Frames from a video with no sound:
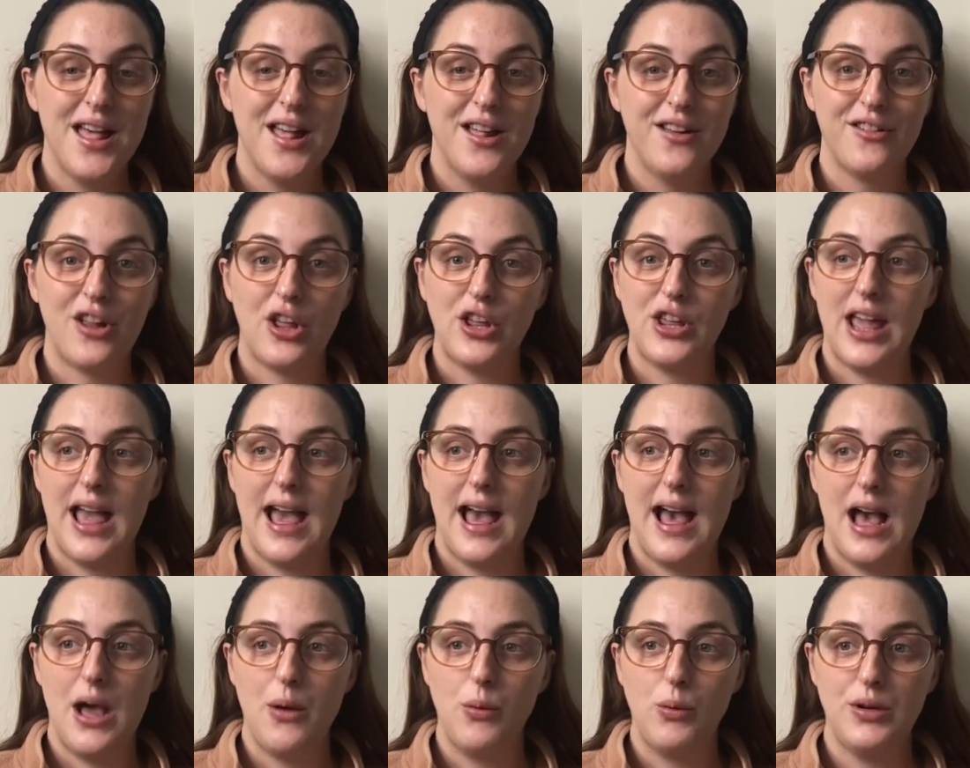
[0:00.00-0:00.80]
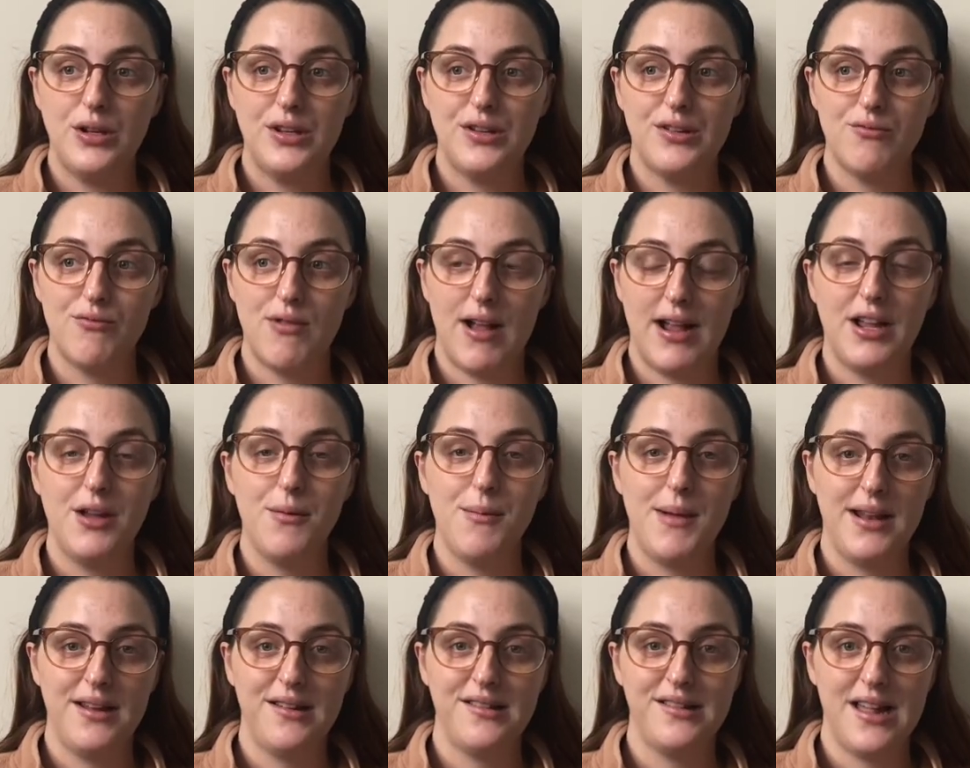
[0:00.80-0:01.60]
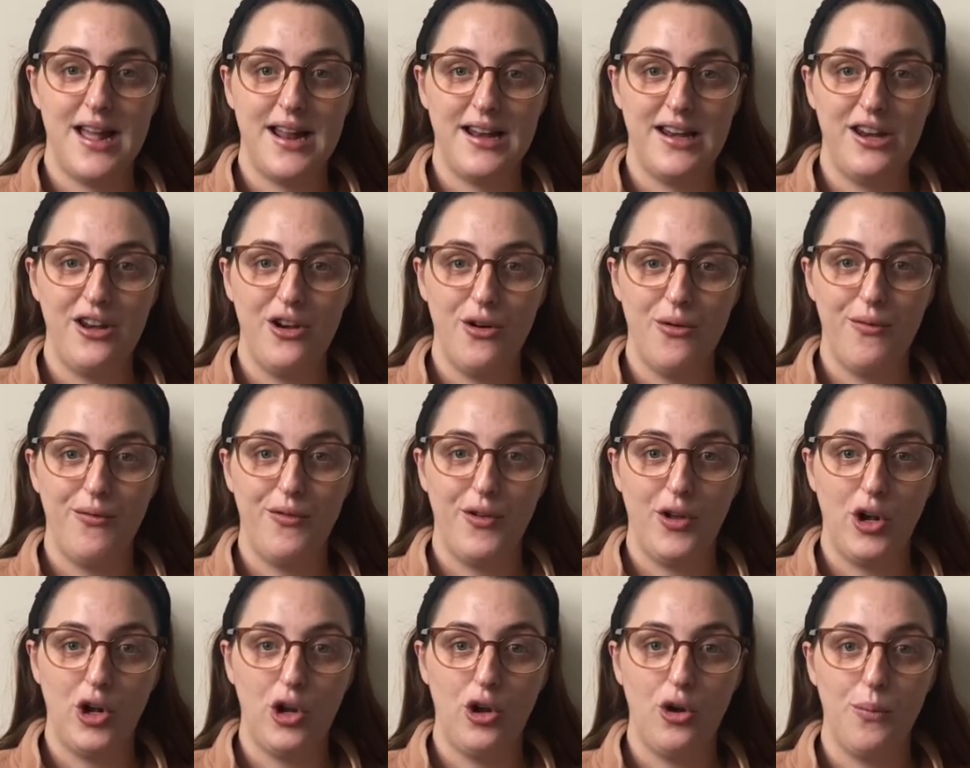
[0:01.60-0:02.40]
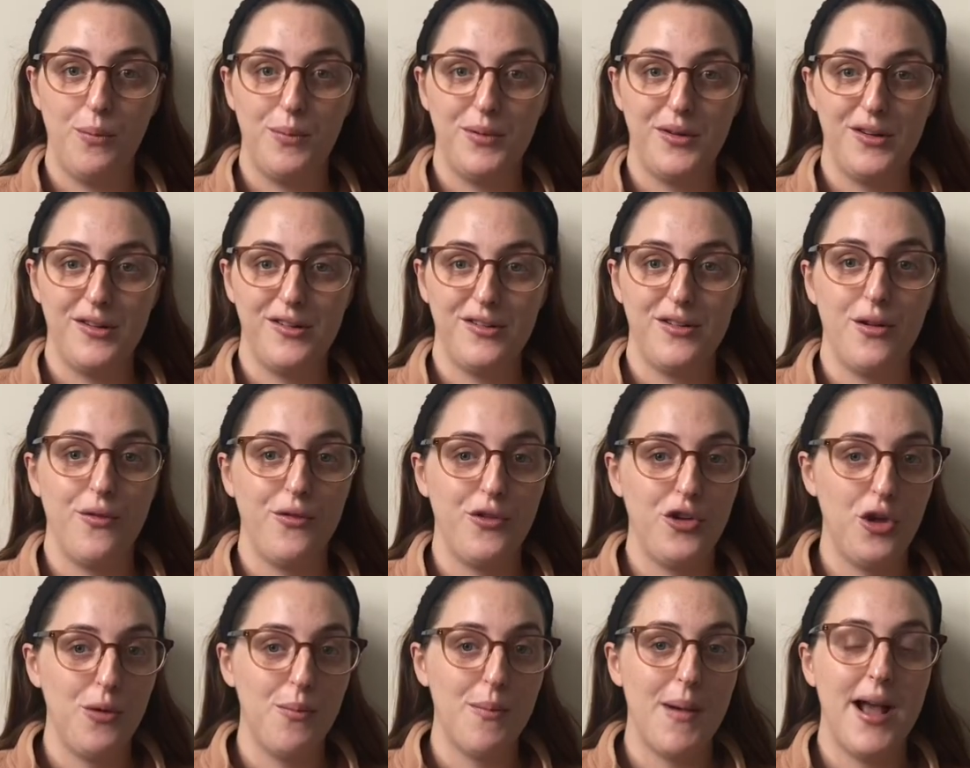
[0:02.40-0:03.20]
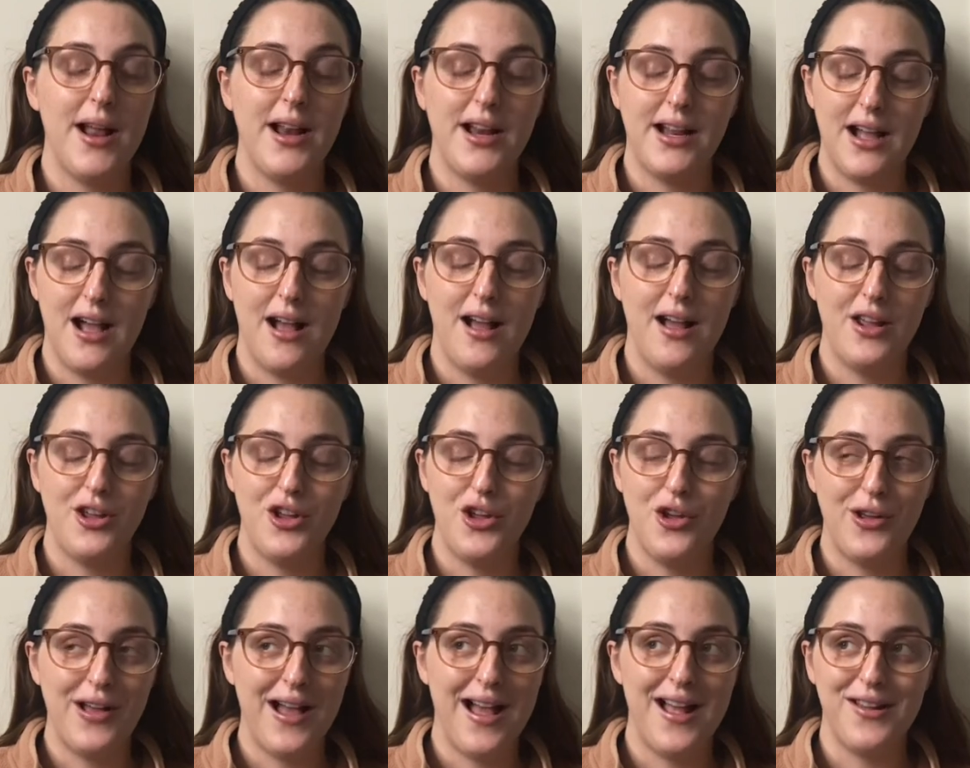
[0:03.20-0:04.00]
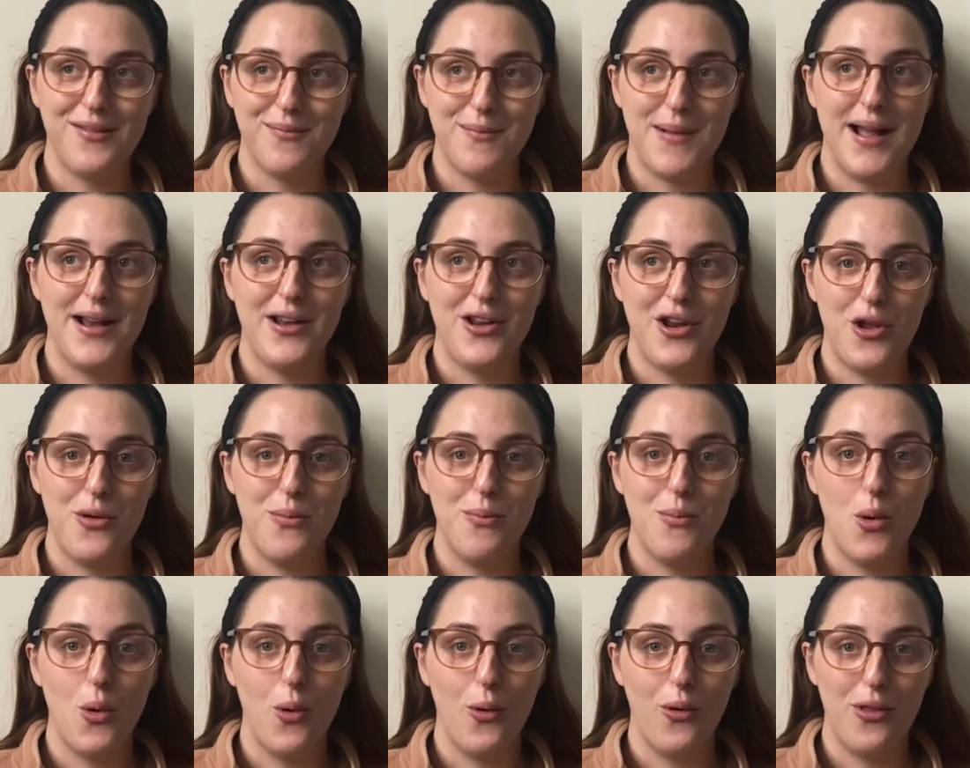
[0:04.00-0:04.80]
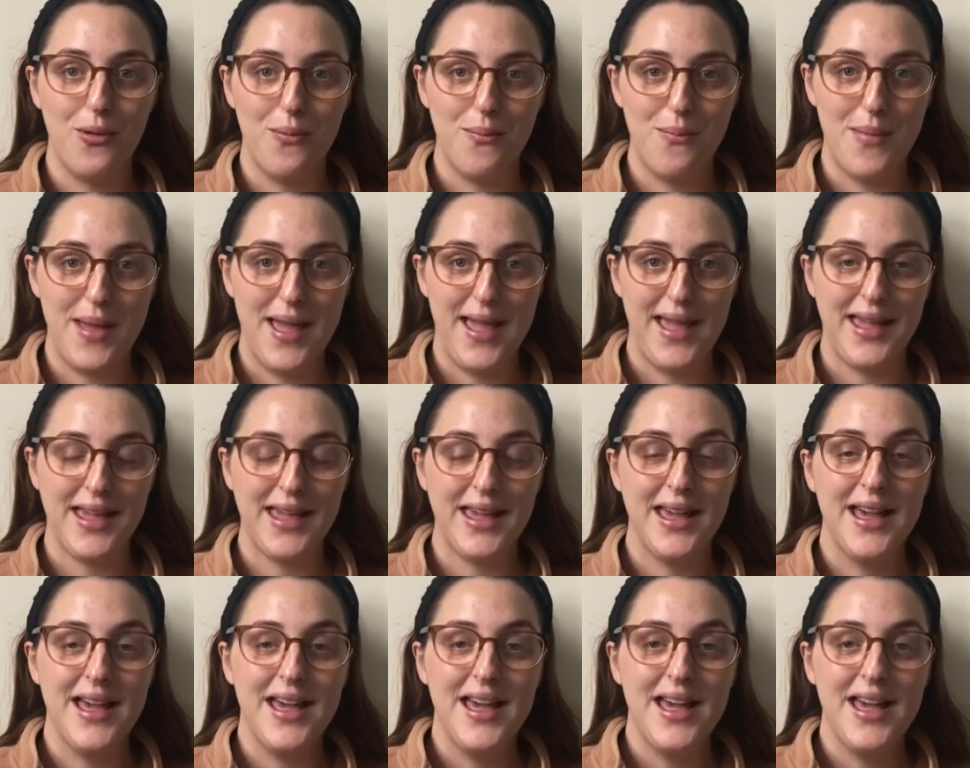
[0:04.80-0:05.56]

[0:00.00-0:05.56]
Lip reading: So yeah, I would recommend signing up for clubs and stuff. You guys might know more than me.